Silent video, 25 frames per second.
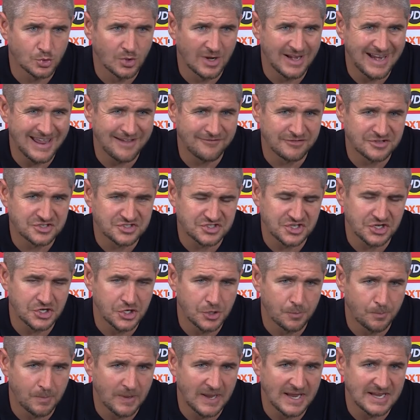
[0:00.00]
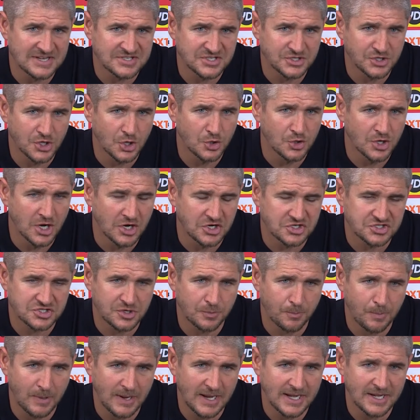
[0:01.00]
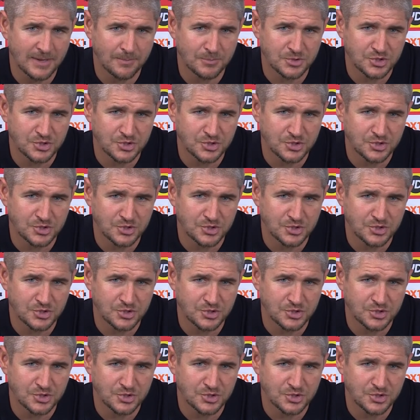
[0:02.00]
all eleven senior players, and no youngster played,